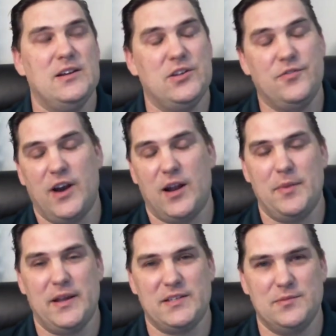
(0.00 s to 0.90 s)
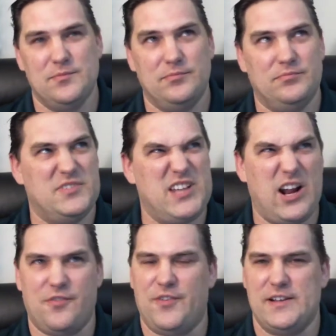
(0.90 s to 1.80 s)
You've got to make some
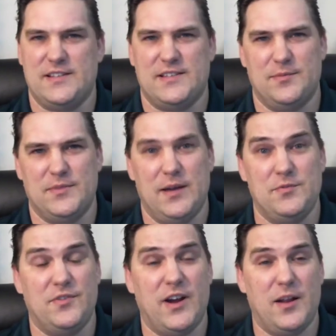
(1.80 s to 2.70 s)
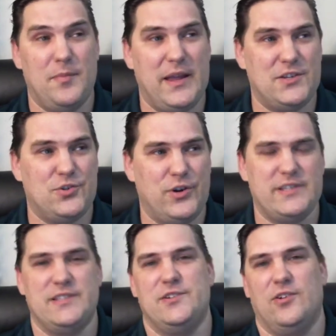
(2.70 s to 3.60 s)
sacrifices sometimes. You've got to make
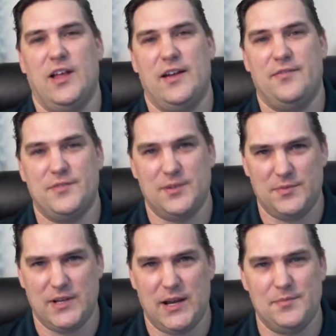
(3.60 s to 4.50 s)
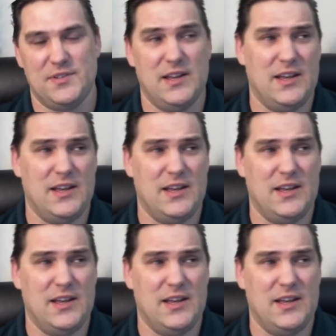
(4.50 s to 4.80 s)
choices in your life sometimes